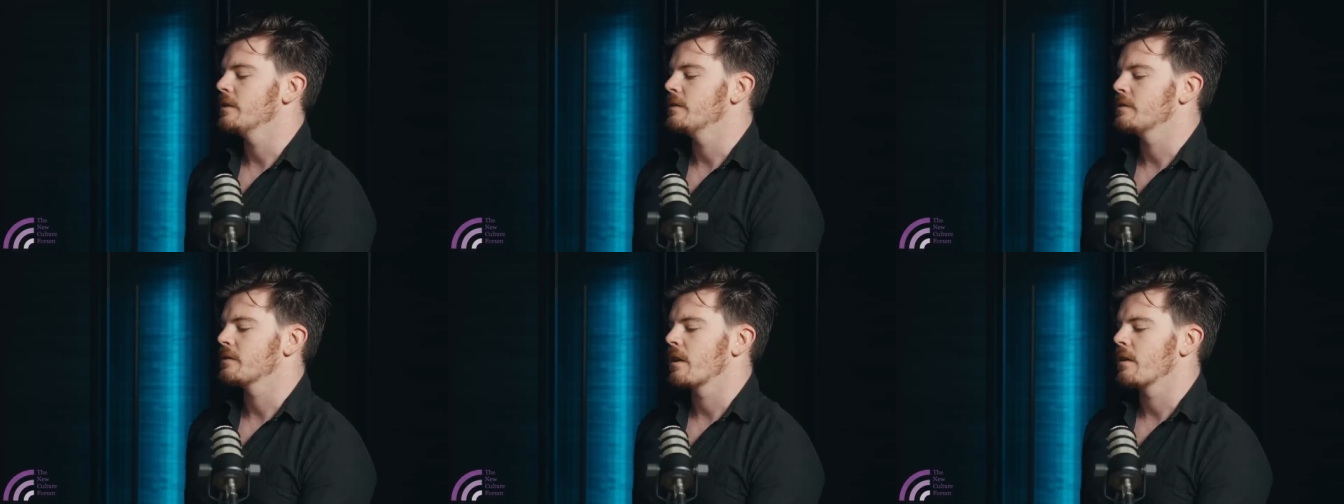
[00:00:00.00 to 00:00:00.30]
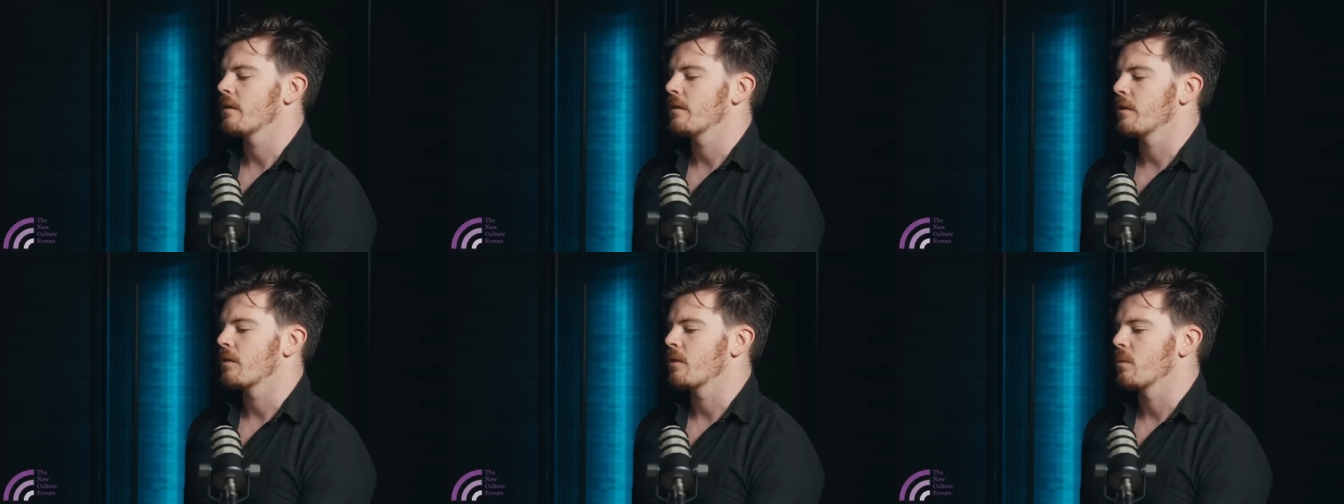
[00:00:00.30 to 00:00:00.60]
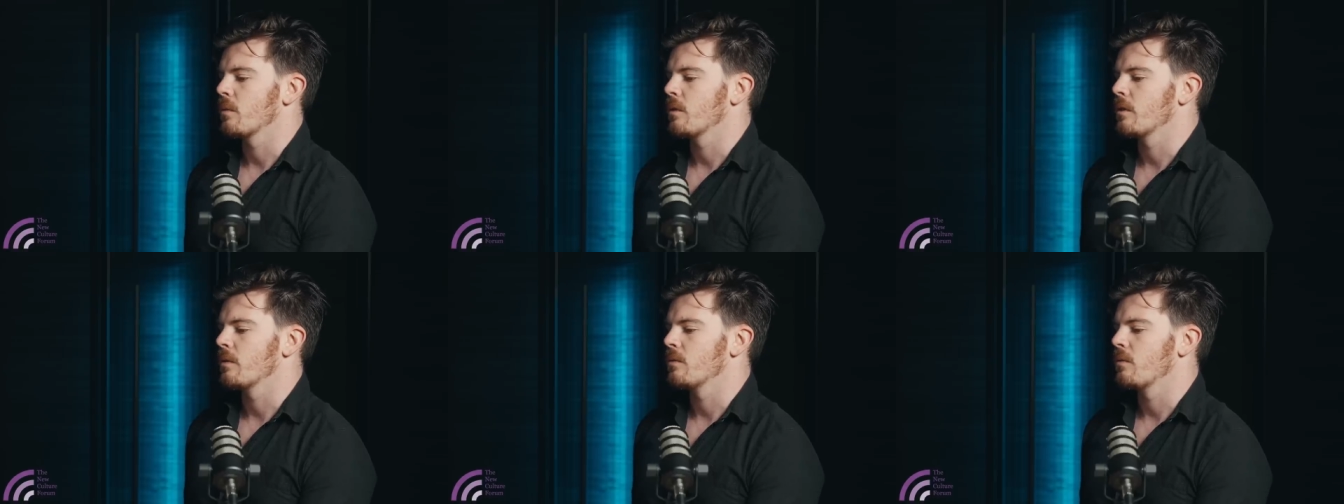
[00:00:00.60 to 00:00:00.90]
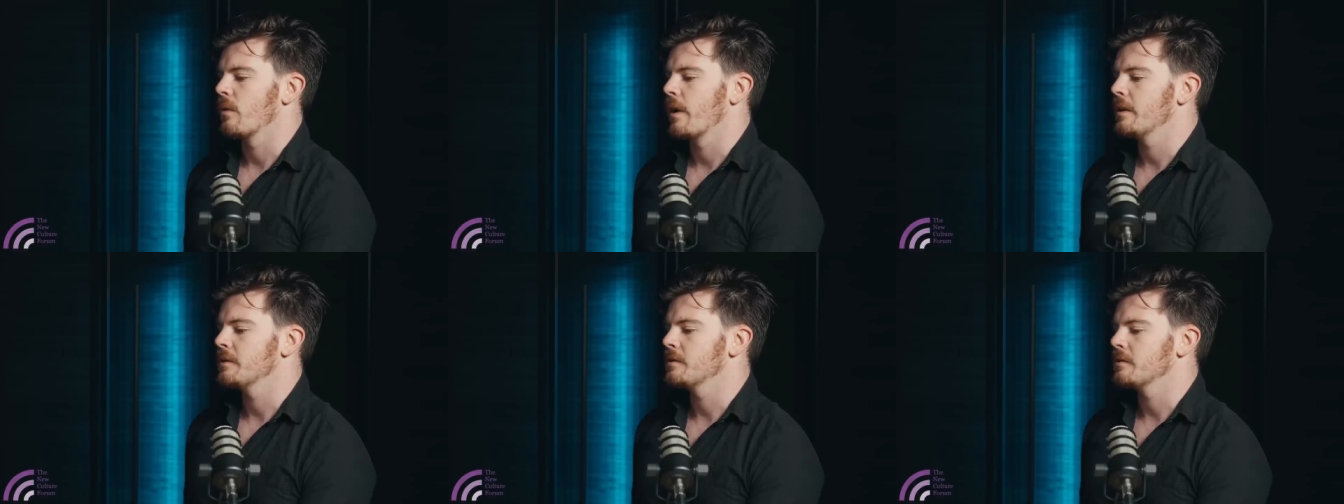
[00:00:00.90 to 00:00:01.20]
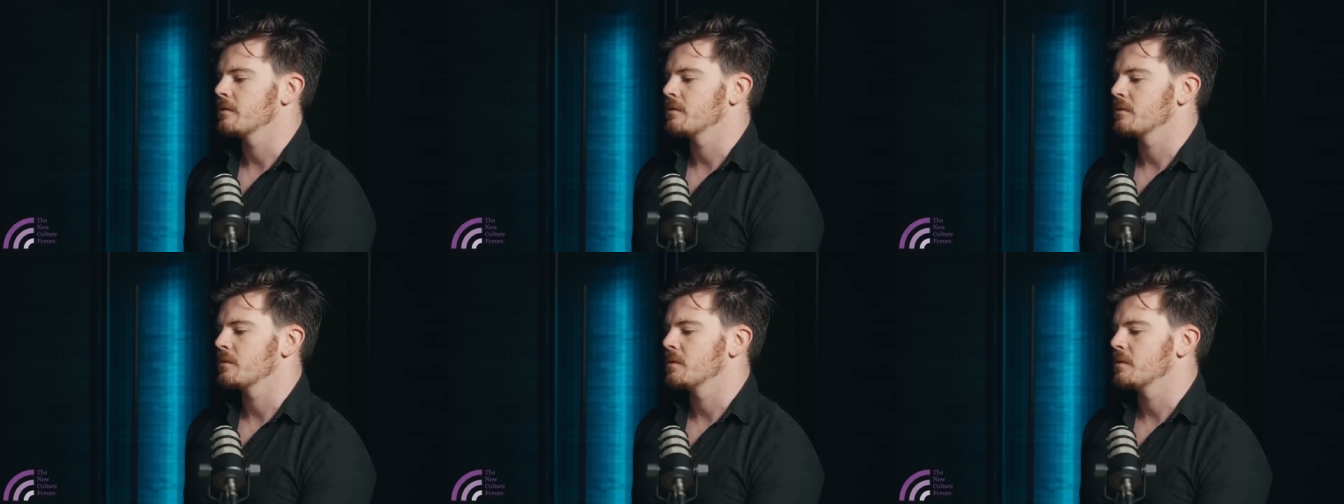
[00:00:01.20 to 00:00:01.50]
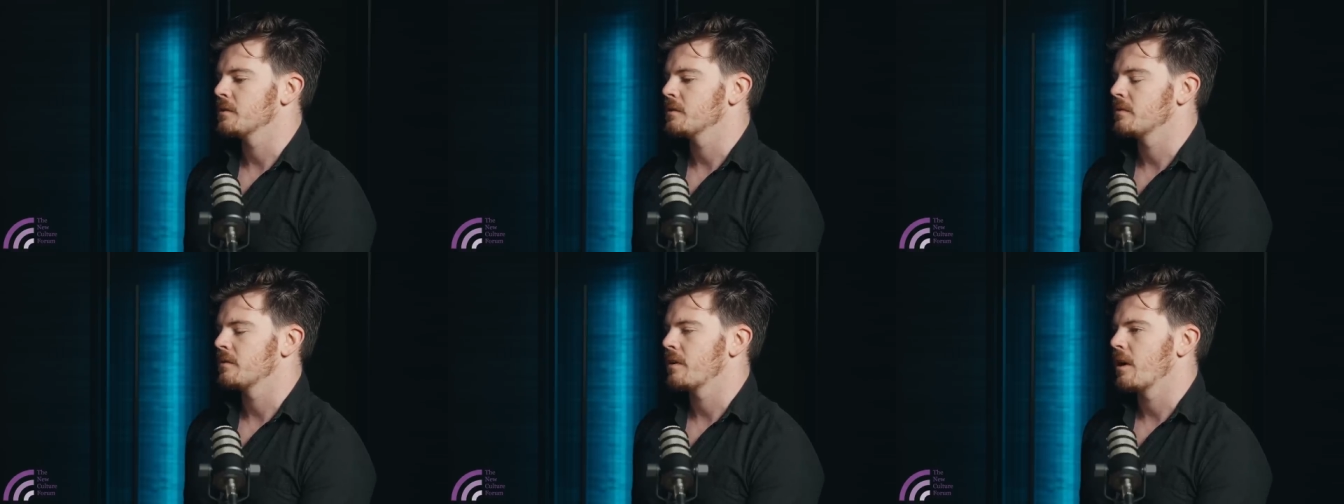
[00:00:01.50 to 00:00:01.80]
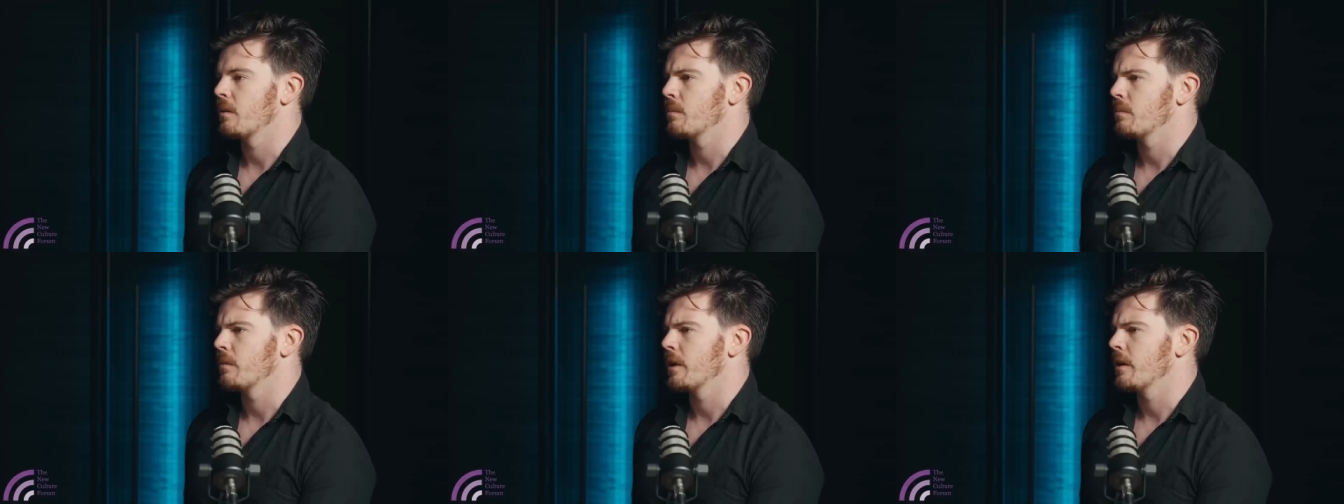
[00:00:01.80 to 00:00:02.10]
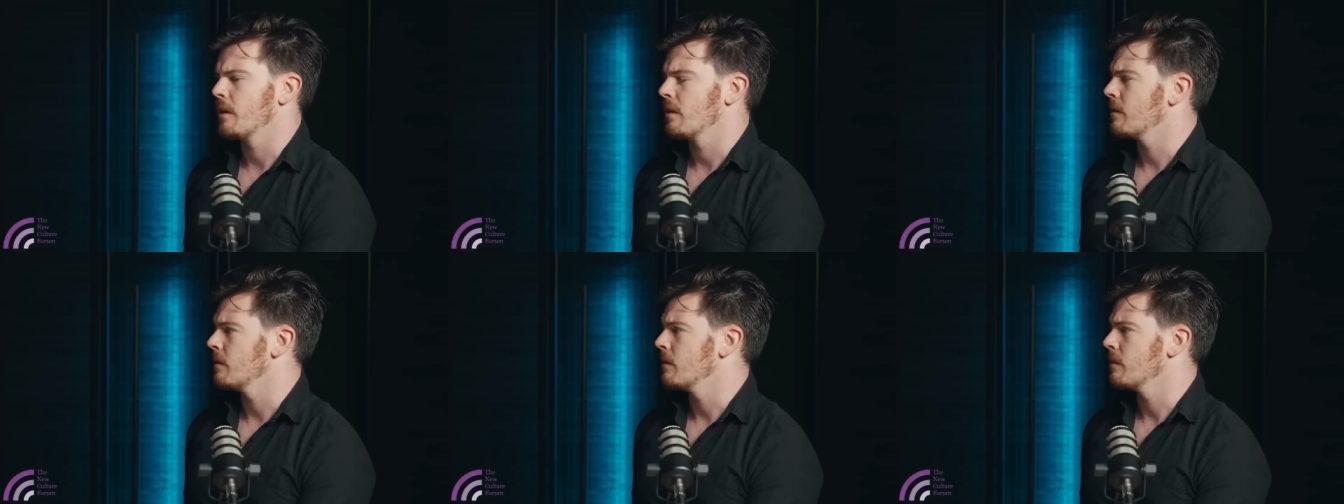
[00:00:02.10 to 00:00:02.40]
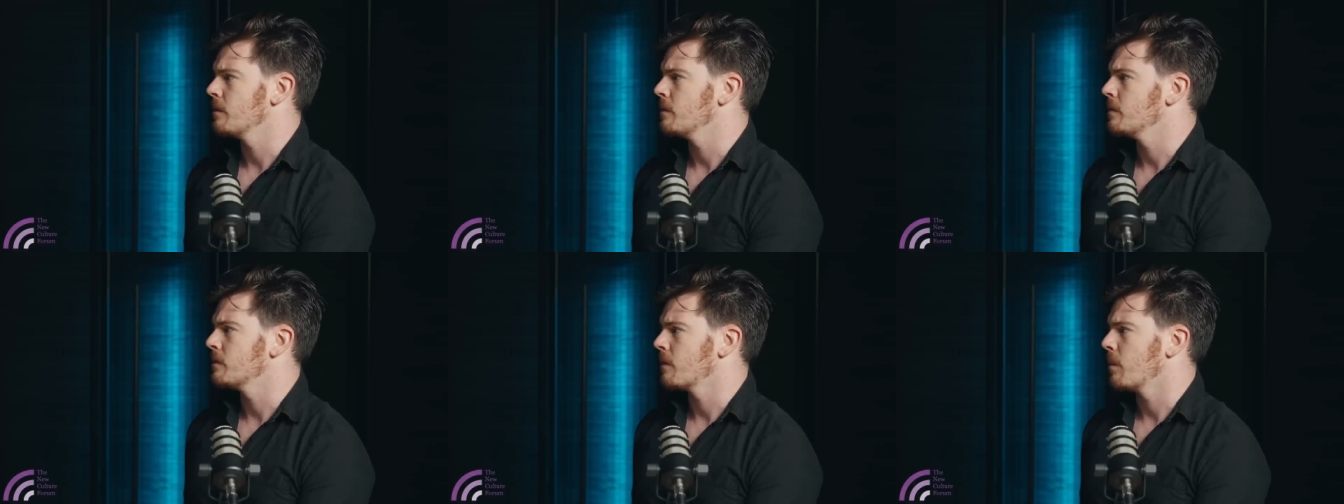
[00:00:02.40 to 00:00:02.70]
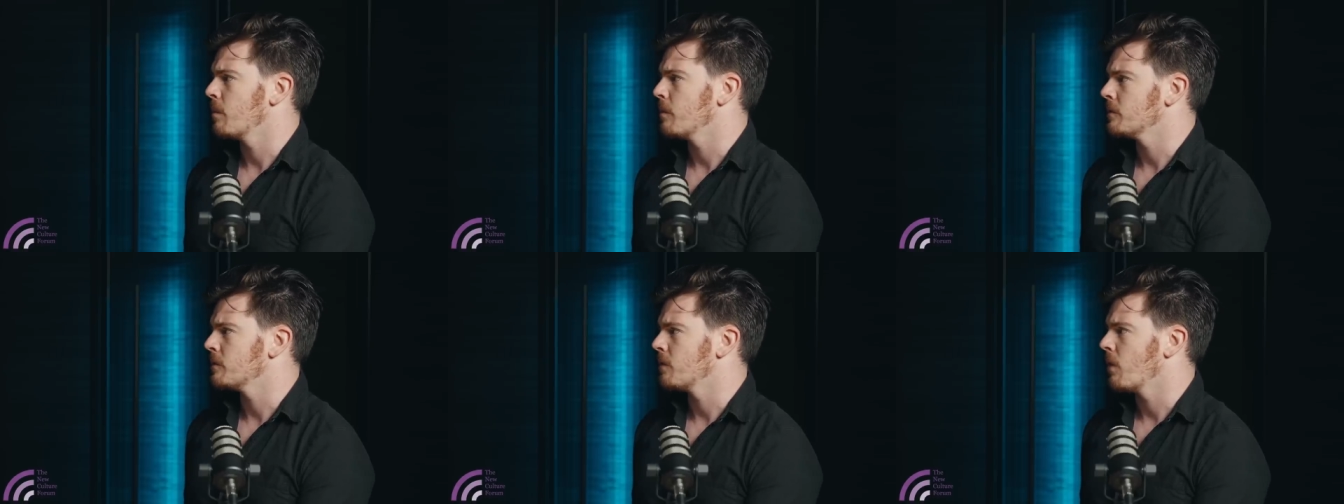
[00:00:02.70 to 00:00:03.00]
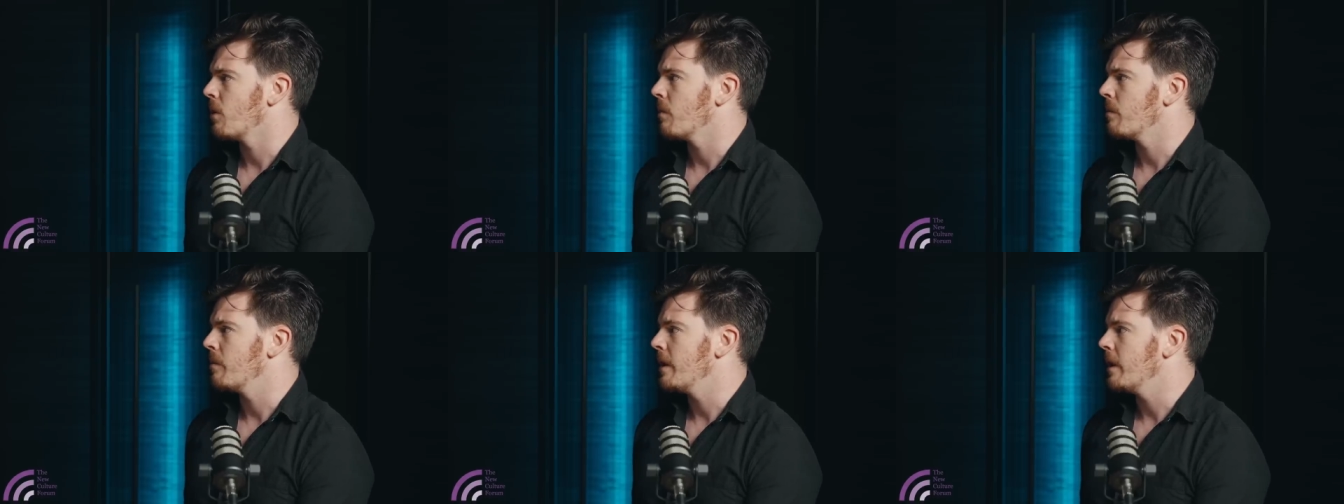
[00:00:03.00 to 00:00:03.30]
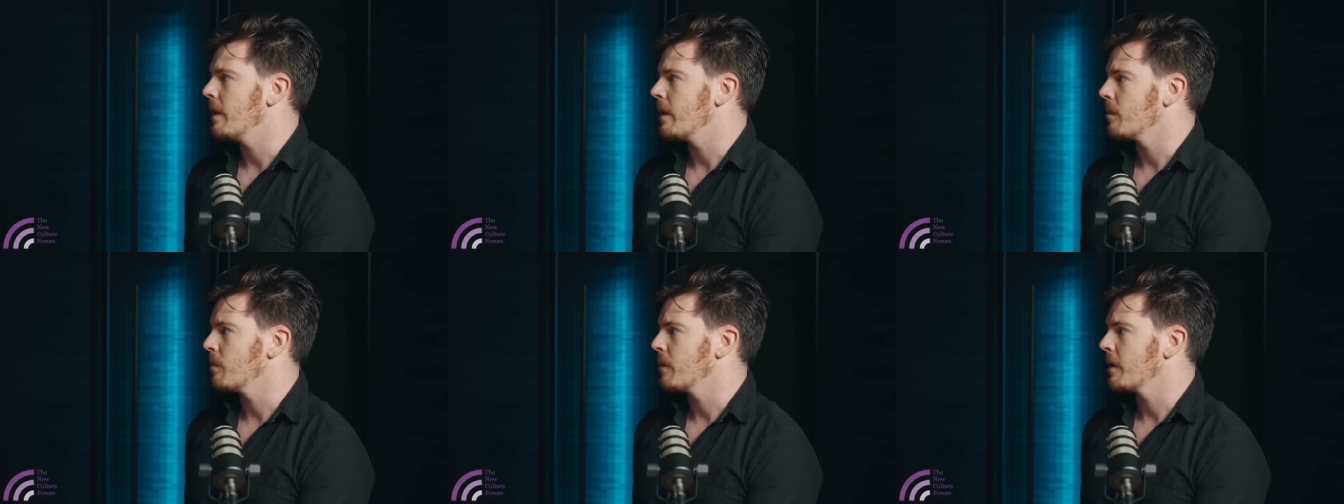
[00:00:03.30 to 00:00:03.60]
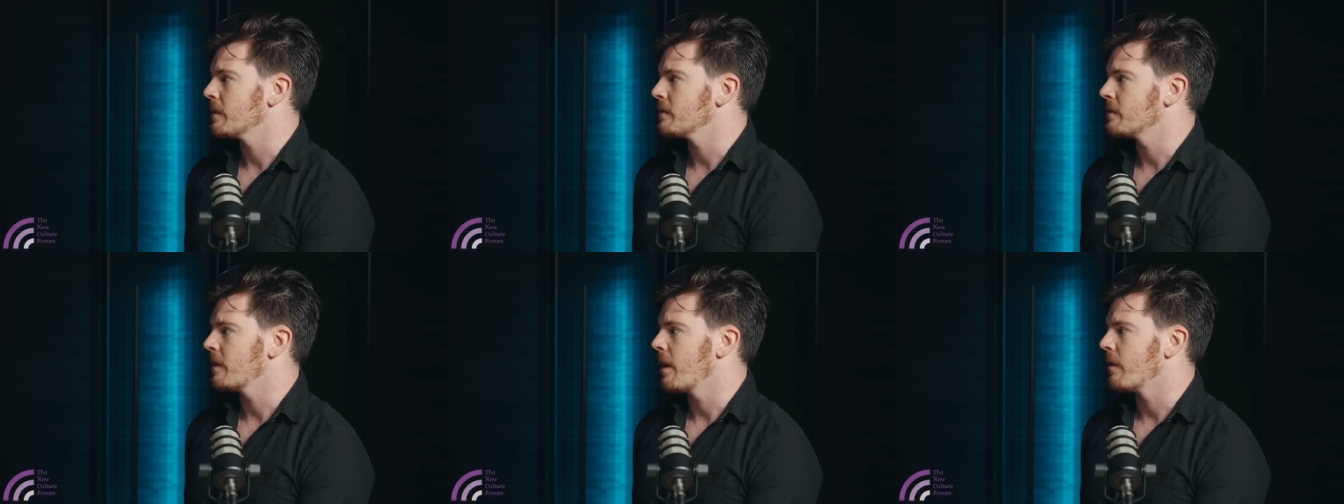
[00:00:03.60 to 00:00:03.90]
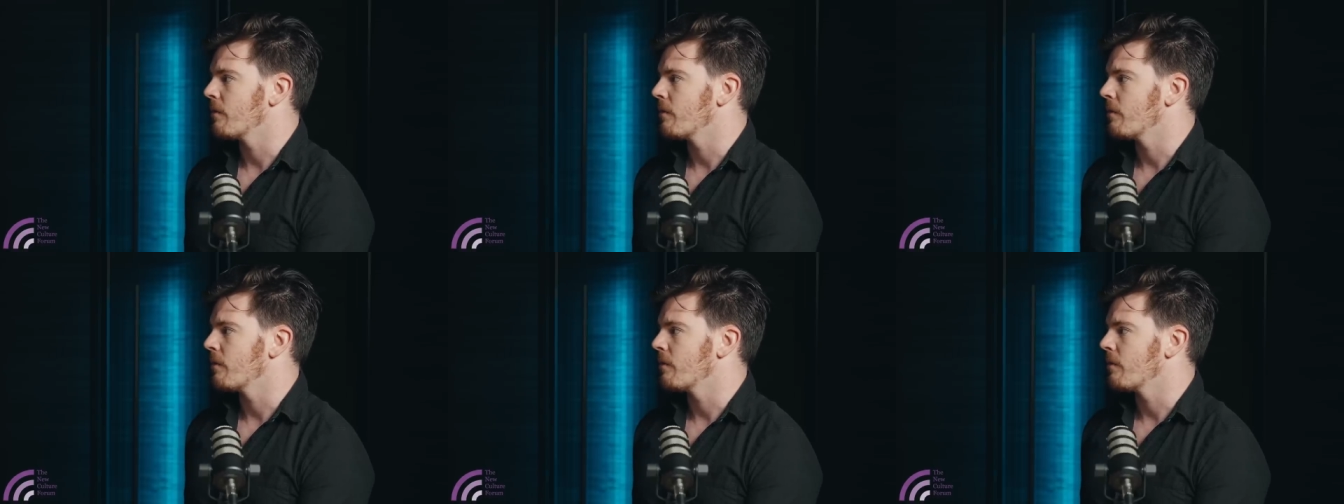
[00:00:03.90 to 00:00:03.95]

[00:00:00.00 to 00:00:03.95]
it's kind of like the word racist, which has now begun to lose almost all meaning because mm-hmm.